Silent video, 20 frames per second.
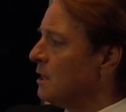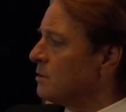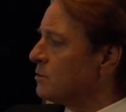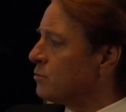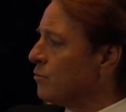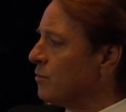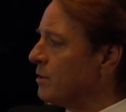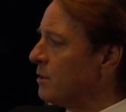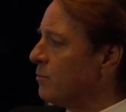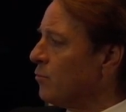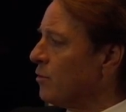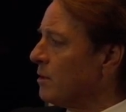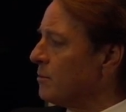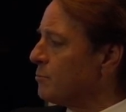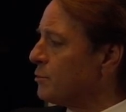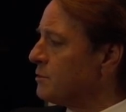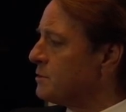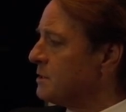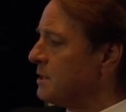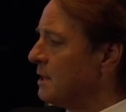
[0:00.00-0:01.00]

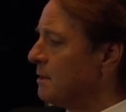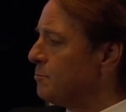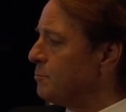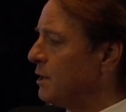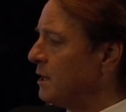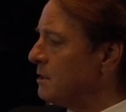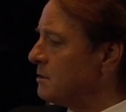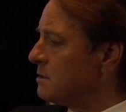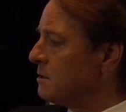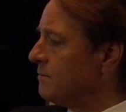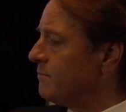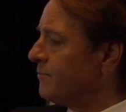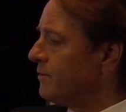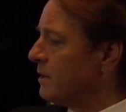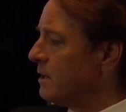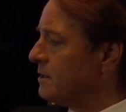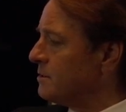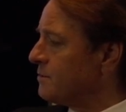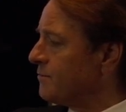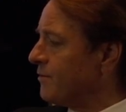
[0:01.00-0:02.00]
21% pension
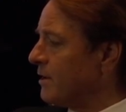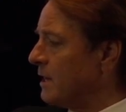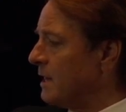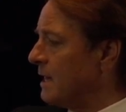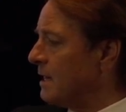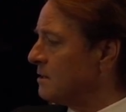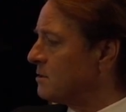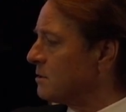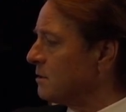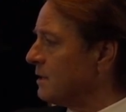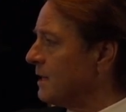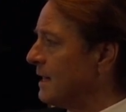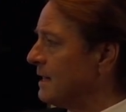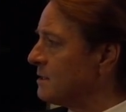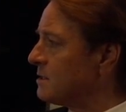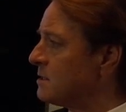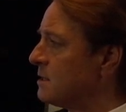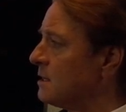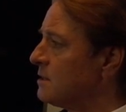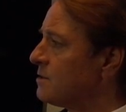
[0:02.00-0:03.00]
funds, financial
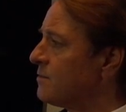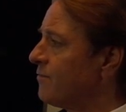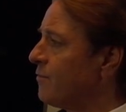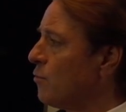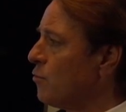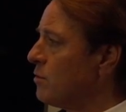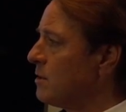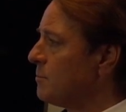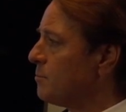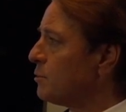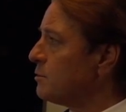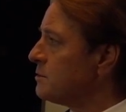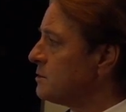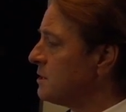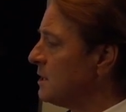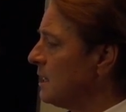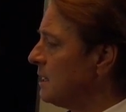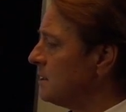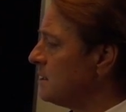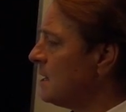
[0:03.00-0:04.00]
assets
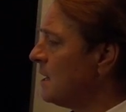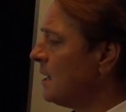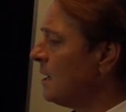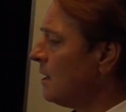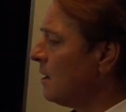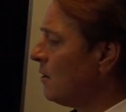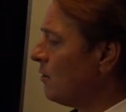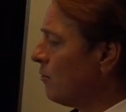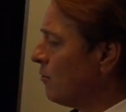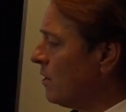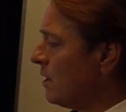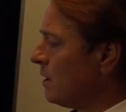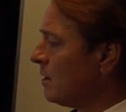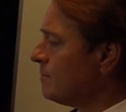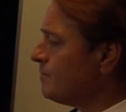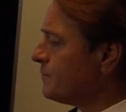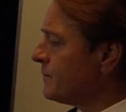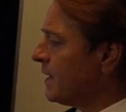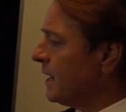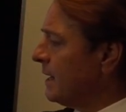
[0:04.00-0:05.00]
40%.
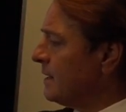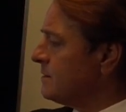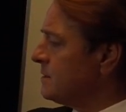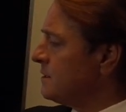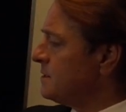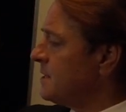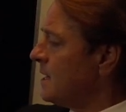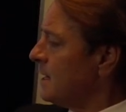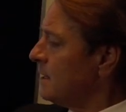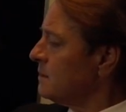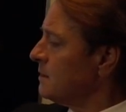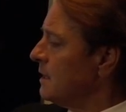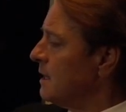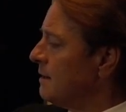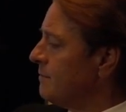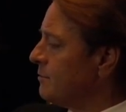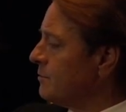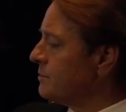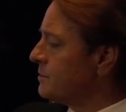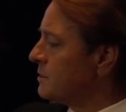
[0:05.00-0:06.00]
Well, and the debt
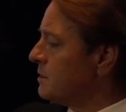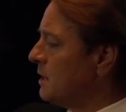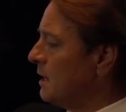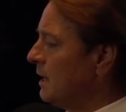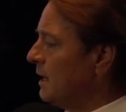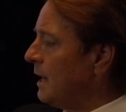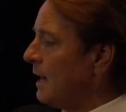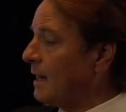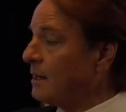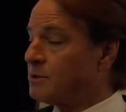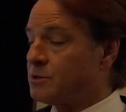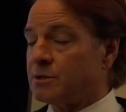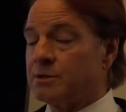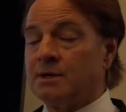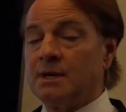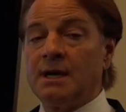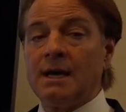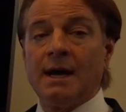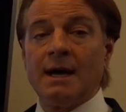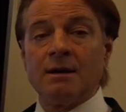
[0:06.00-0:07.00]
levels
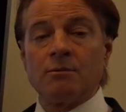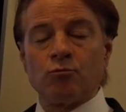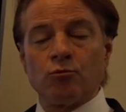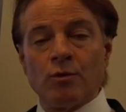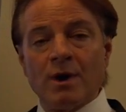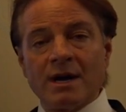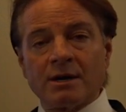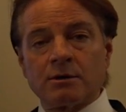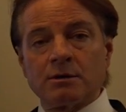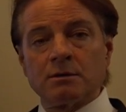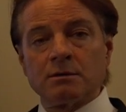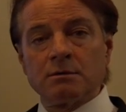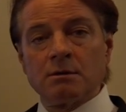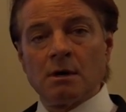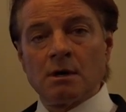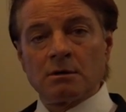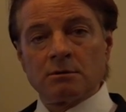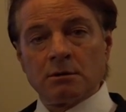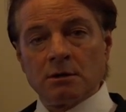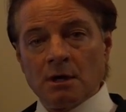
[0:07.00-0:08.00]
actually at record
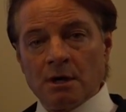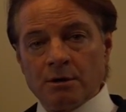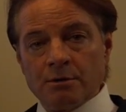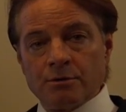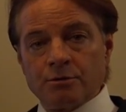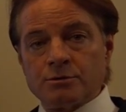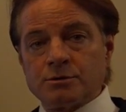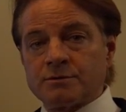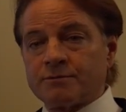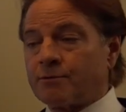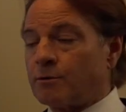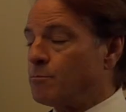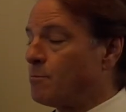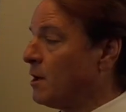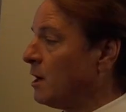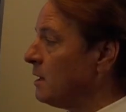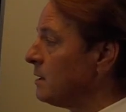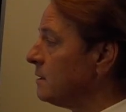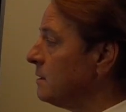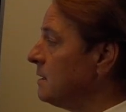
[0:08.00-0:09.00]
lows for
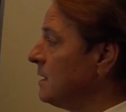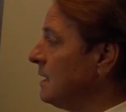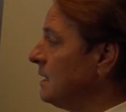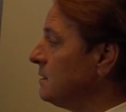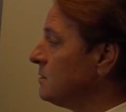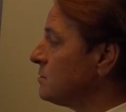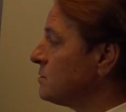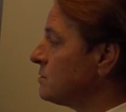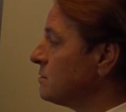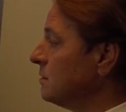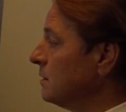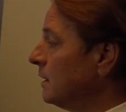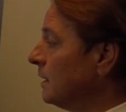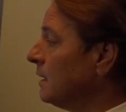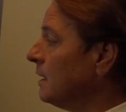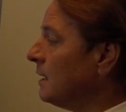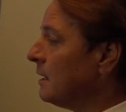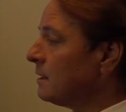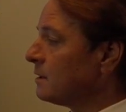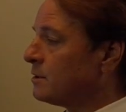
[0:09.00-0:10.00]
modern history.
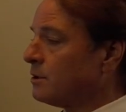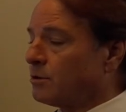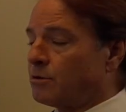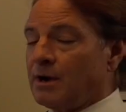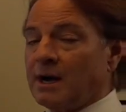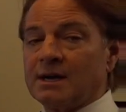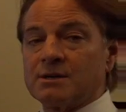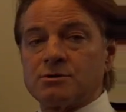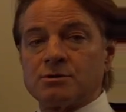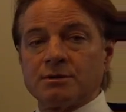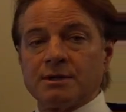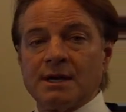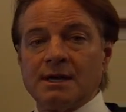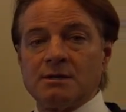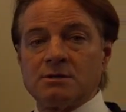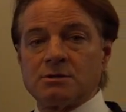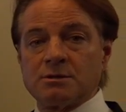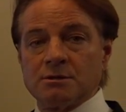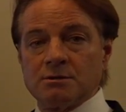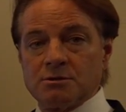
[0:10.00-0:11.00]

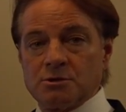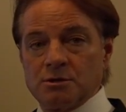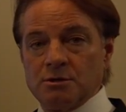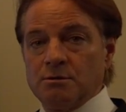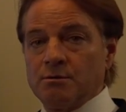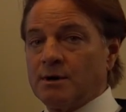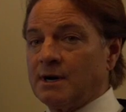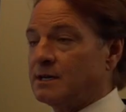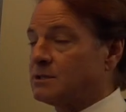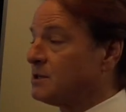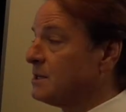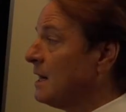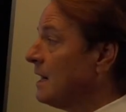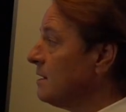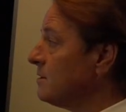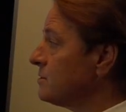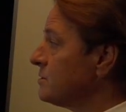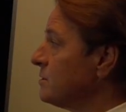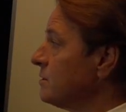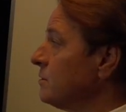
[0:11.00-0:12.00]
Congratulations, U.S.
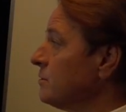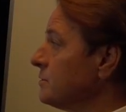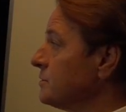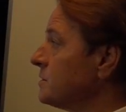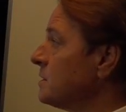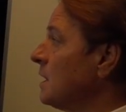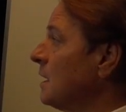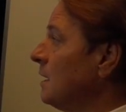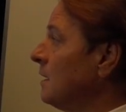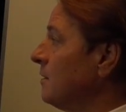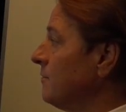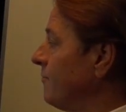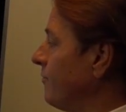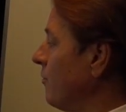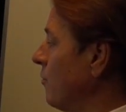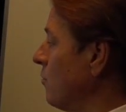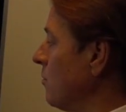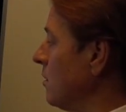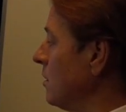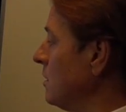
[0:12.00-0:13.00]
households,
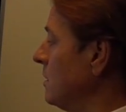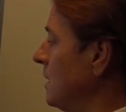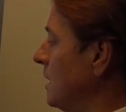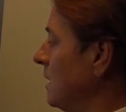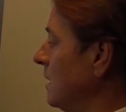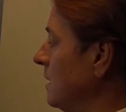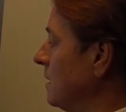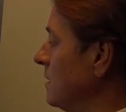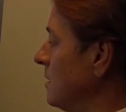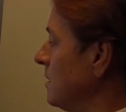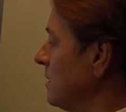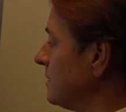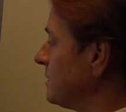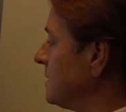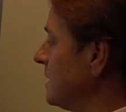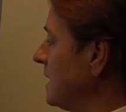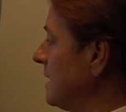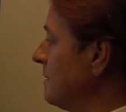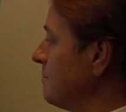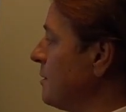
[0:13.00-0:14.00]
for an
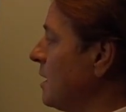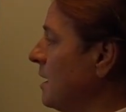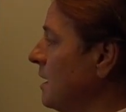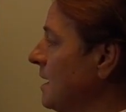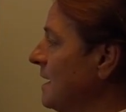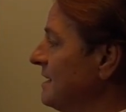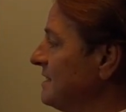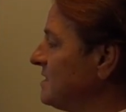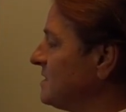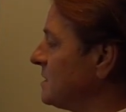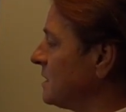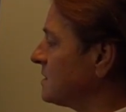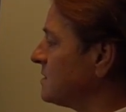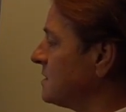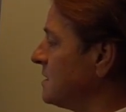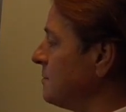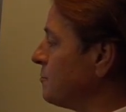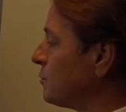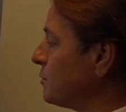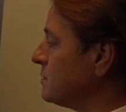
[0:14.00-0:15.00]
all-time high,
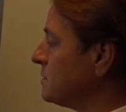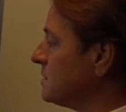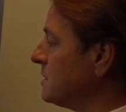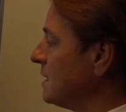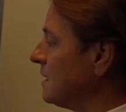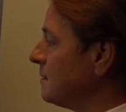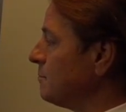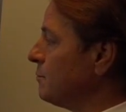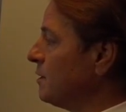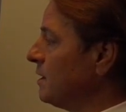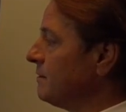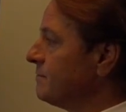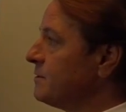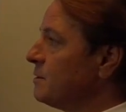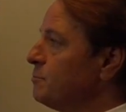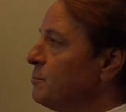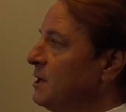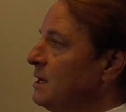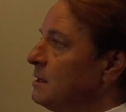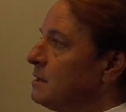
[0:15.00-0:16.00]
60% above
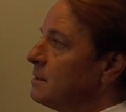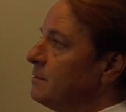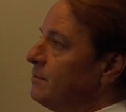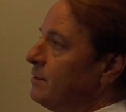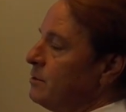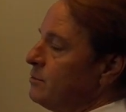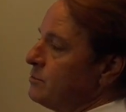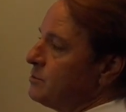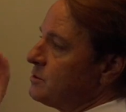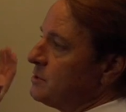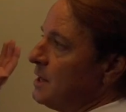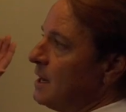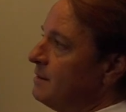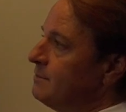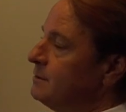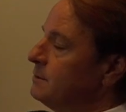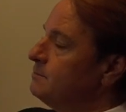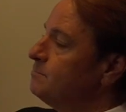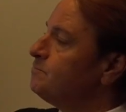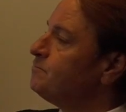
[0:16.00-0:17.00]
the peak of '07.